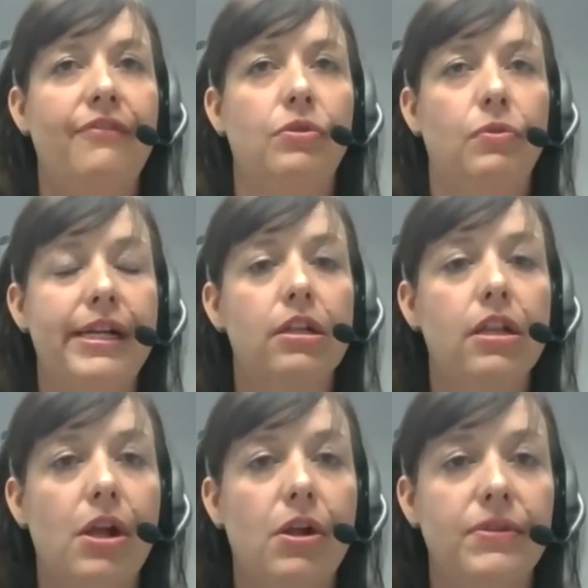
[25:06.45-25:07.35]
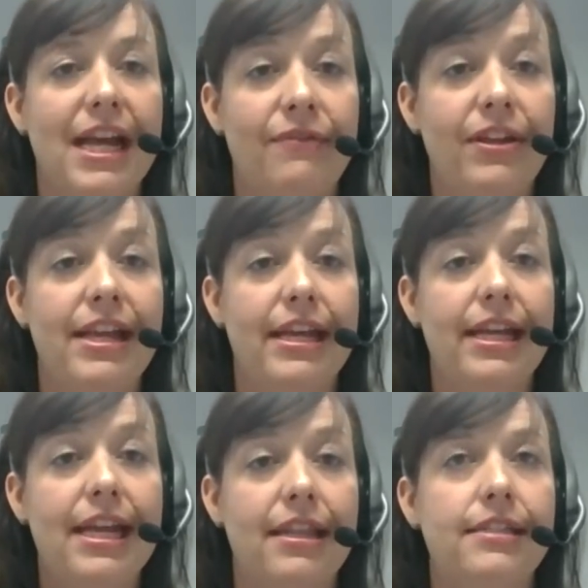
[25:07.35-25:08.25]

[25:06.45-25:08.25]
to reclose everything again.